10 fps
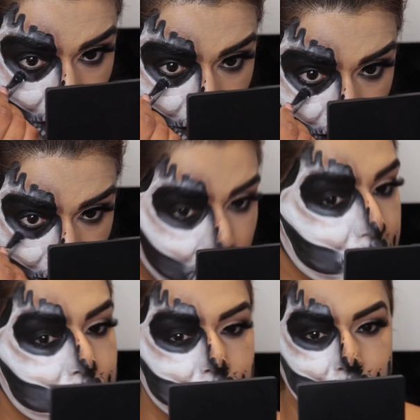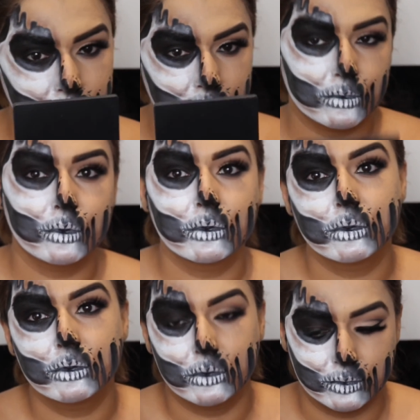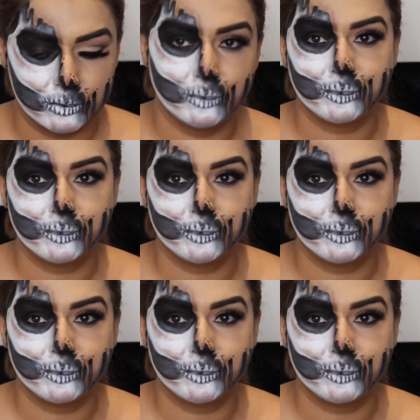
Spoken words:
And that's it guys, hope you enjoyed